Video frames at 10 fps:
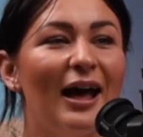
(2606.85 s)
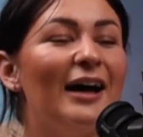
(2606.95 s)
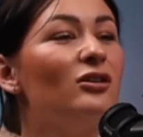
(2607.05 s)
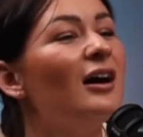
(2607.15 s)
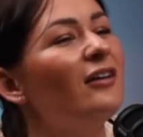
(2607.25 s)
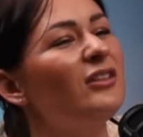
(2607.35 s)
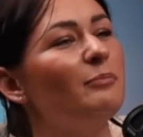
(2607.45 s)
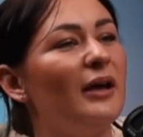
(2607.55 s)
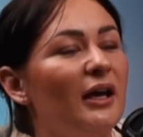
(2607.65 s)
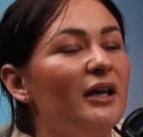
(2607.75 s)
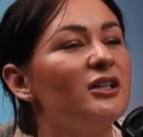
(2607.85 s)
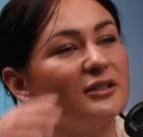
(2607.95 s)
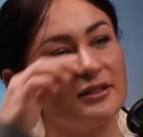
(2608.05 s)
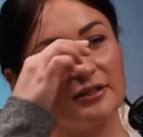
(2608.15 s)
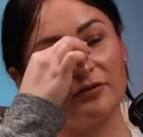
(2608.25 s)
I don't have the
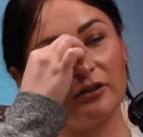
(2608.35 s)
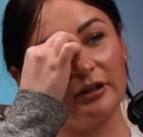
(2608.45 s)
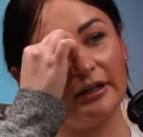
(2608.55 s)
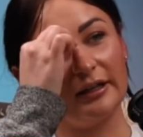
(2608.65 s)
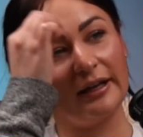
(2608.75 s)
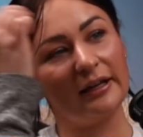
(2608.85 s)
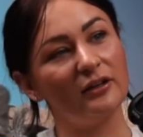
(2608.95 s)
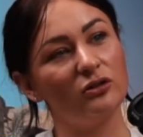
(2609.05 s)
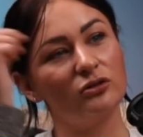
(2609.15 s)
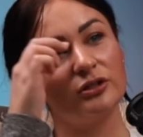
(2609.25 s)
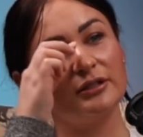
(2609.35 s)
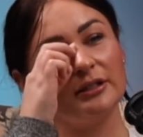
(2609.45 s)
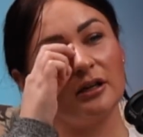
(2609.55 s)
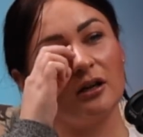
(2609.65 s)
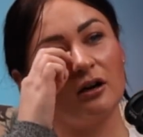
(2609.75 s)
patience for it. Like, you just
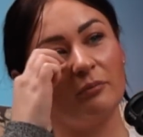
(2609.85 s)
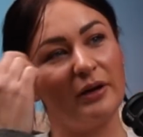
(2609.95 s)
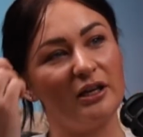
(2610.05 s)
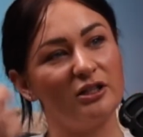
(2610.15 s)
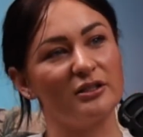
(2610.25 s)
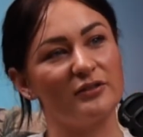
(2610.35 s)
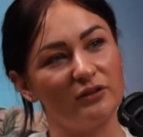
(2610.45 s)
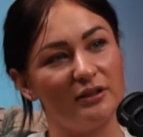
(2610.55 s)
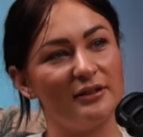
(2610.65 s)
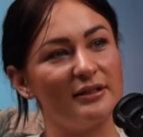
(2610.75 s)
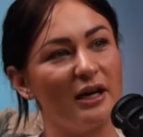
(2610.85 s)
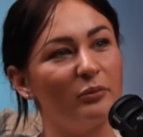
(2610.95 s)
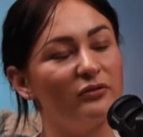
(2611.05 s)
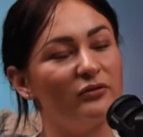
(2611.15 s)
need a lot of patience for these type of